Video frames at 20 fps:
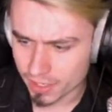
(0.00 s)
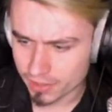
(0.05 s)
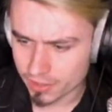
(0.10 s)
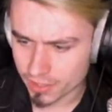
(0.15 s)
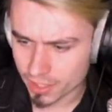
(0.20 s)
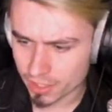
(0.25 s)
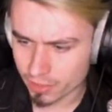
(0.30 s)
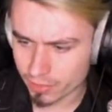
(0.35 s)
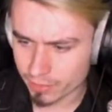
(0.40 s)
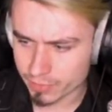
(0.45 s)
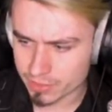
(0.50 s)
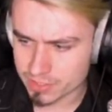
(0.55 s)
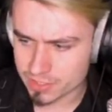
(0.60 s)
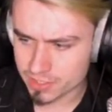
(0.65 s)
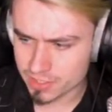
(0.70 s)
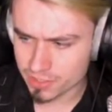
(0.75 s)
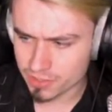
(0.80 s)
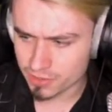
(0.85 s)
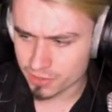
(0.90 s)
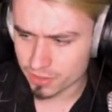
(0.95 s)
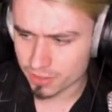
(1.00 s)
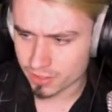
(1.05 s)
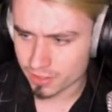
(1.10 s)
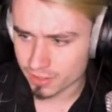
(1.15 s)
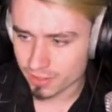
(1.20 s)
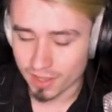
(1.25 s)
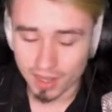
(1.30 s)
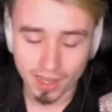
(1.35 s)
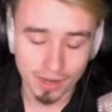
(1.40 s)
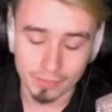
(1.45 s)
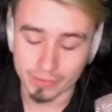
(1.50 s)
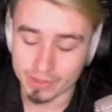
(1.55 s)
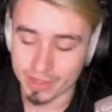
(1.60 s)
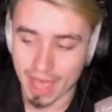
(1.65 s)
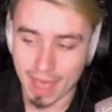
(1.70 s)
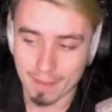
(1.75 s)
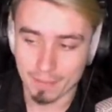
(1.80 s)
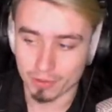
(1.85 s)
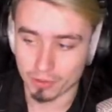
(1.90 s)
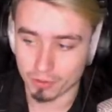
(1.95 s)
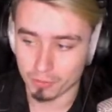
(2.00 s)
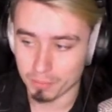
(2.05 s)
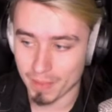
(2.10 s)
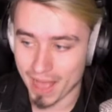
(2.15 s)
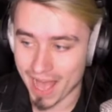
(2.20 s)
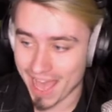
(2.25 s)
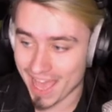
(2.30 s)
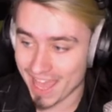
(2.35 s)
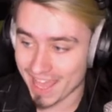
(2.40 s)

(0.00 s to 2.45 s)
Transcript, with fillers: not knowing what to do. I really am an old man.